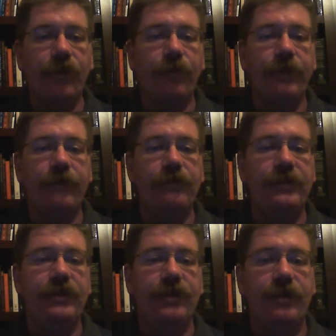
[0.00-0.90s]
three of them
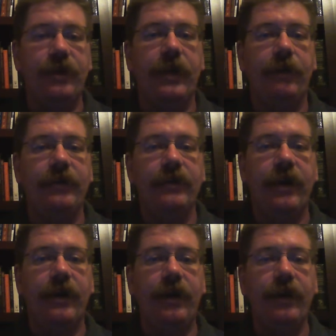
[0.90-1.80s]
in turn. I'm going to be
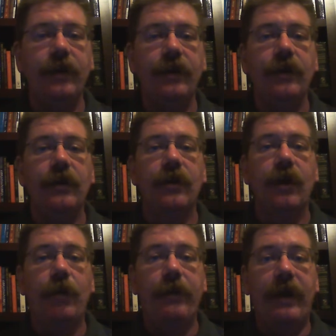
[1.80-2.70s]
talking
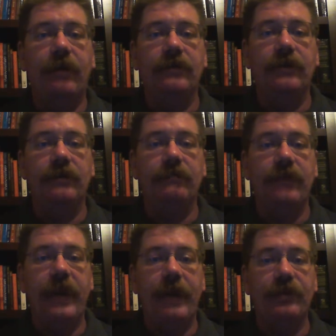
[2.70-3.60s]
about
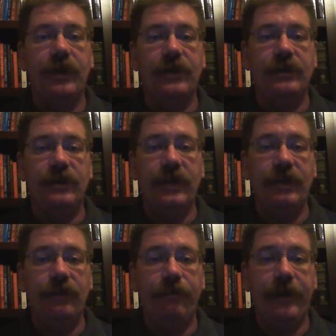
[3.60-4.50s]
Amazon's
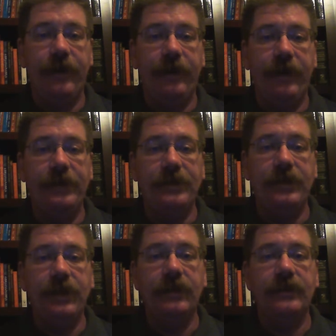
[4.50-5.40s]
Kindle Fire
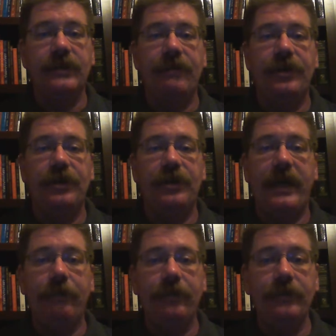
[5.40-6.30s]
HD, the 7-inch
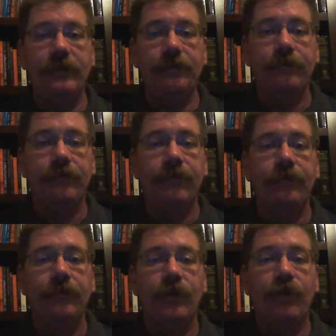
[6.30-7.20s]
tablet.
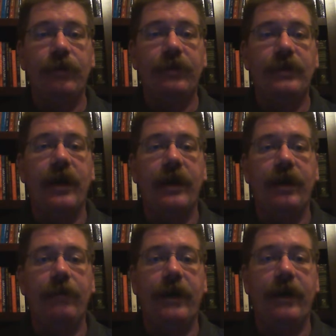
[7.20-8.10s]
I'm going to be
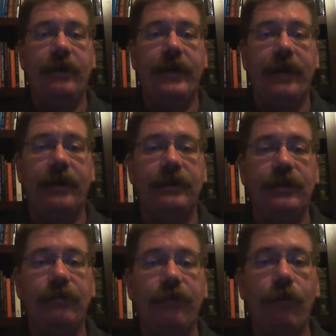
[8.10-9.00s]
talking about a
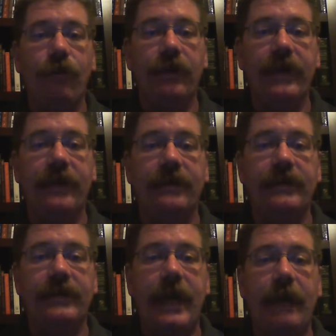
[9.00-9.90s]
Galaxy
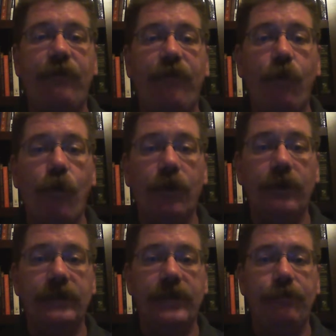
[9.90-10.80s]
Tab
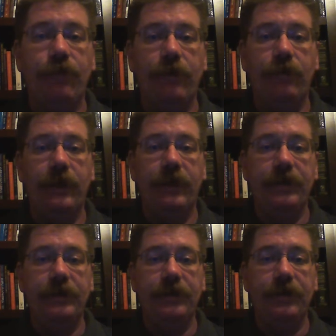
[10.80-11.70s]
4 10.1
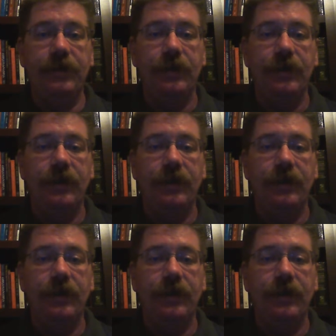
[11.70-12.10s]
inch